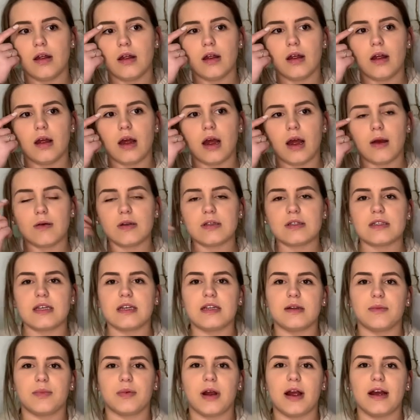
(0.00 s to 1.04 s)
I wouldn't say
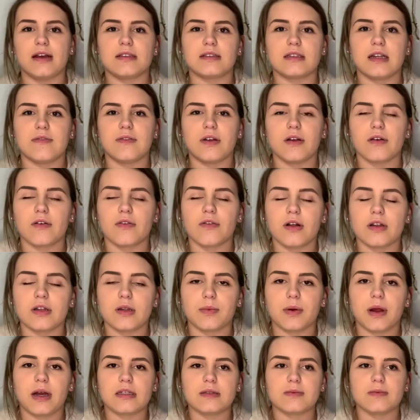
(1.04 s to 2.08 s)
depressed, I've never felt
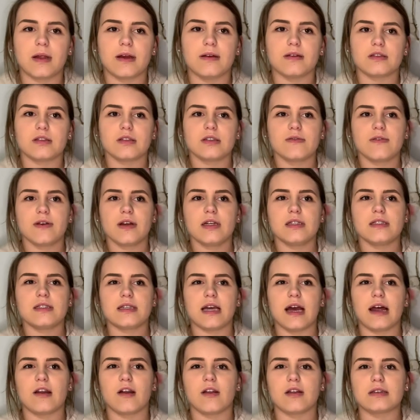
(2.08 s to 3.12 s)
depressed, but I was just very
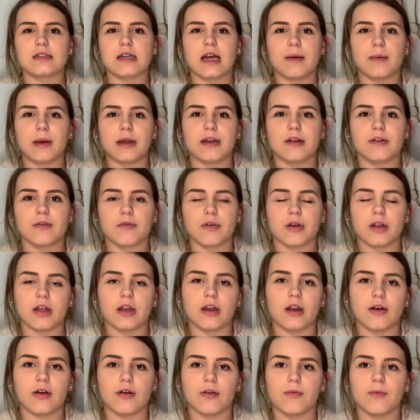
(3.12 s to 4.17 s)
sad all the time. I didn't really
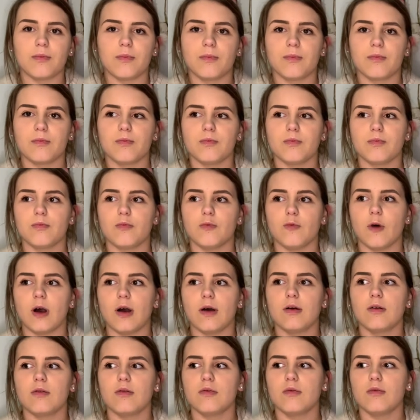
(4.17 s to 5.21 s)
know
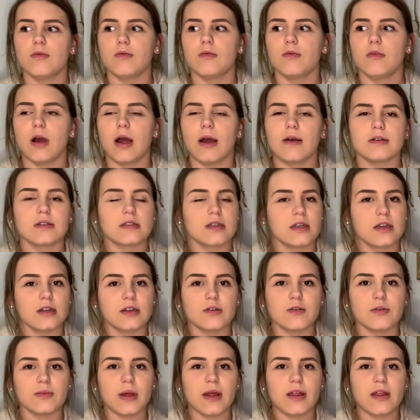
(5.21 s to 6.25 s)
what I was gonna do
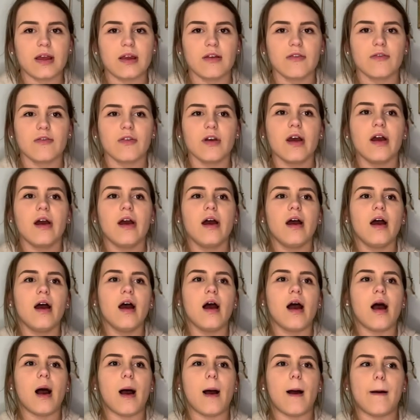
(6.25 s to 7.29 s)
with my life.
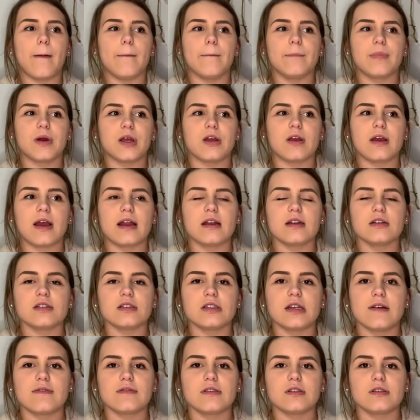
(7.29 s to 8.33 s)
But you kind of
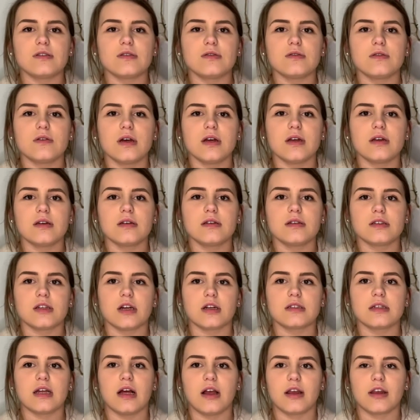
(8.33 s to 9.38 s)
just have to
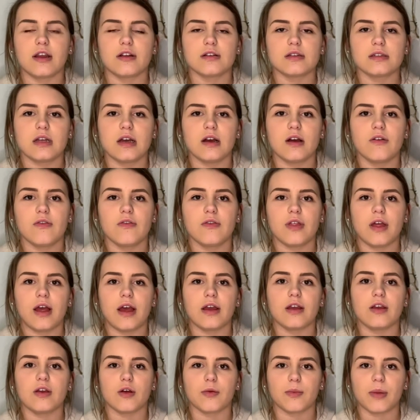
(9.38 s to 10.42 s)
start telling yourself
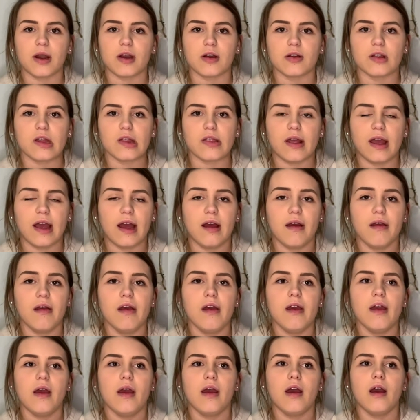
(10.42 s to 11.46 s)
that you're better than that.
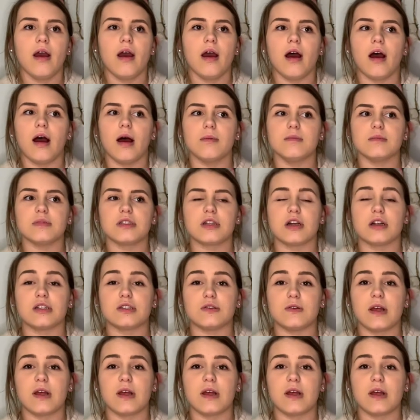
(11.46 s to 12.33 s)
Start doing